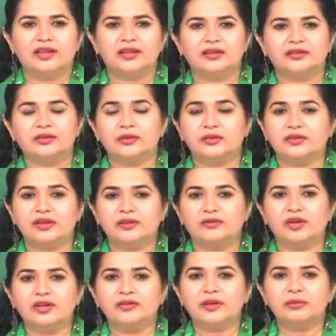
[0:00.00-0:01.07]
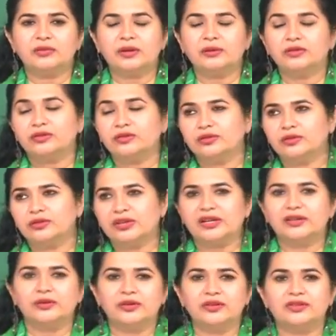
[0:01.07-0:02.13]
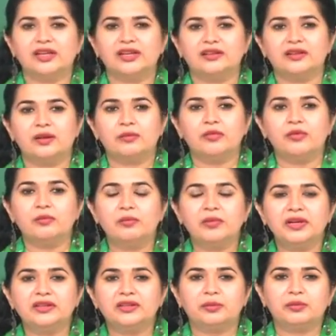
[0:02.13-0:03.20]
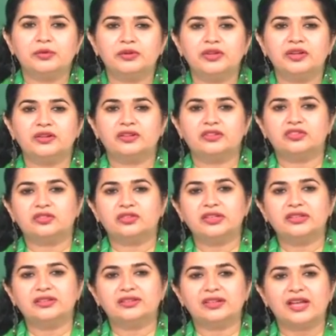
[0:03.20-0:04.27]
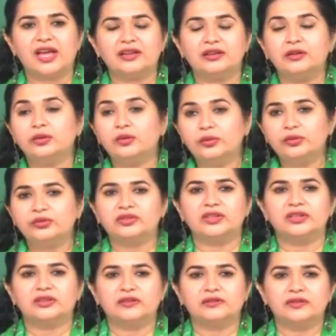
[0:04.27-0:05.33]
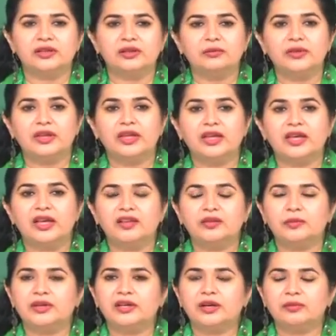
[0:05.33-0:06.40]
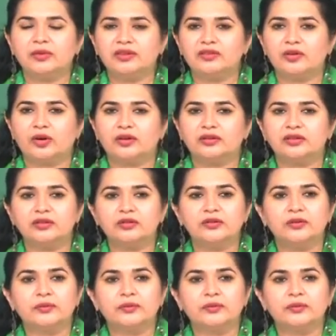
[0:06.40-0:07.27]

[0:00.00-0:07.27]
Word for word: So, what I am trying to tell you is that the Mumbai tapori or street slang used in the film has become a sort of